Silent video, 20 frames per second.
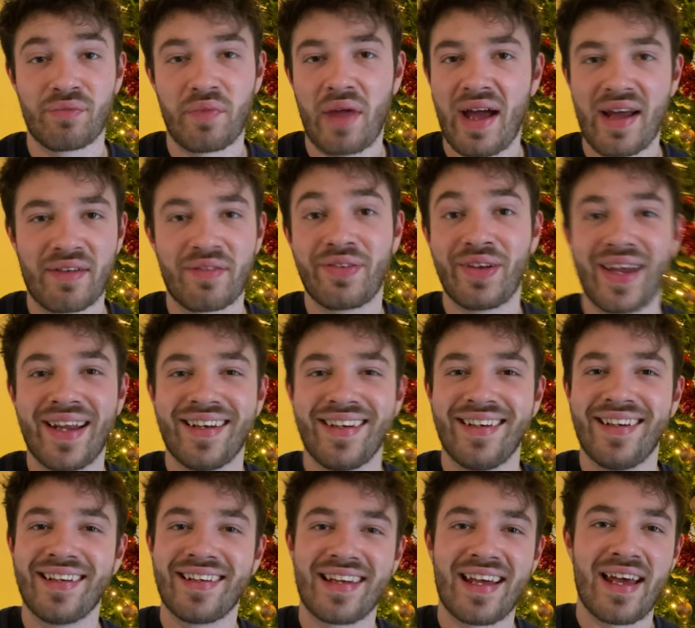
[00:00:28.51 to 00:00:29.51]
advent
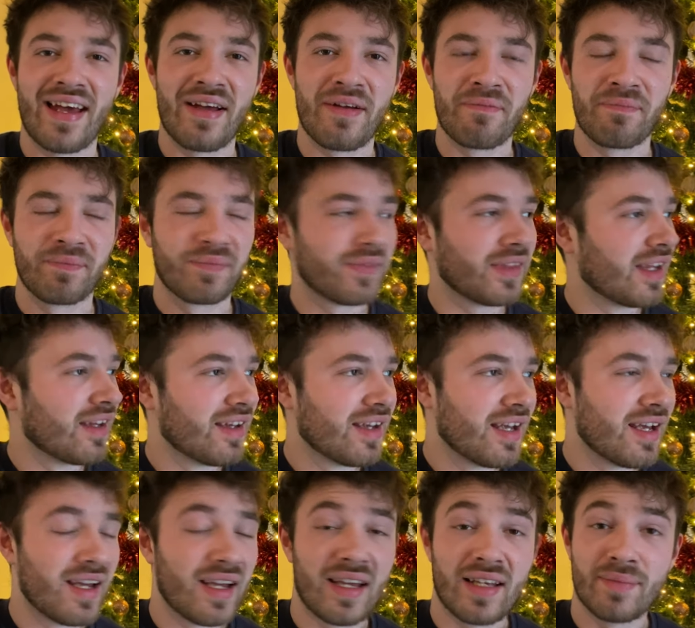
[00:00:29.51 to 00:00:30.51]
and
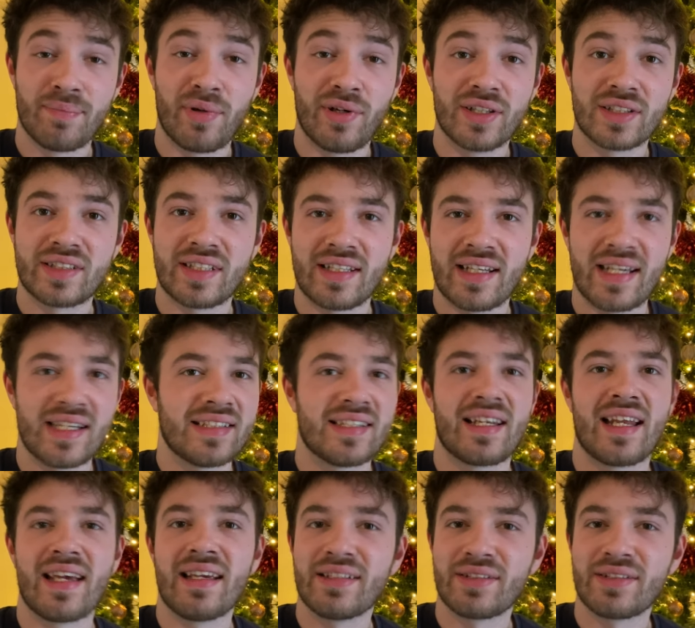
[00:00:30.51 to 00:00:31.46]
boxing day today.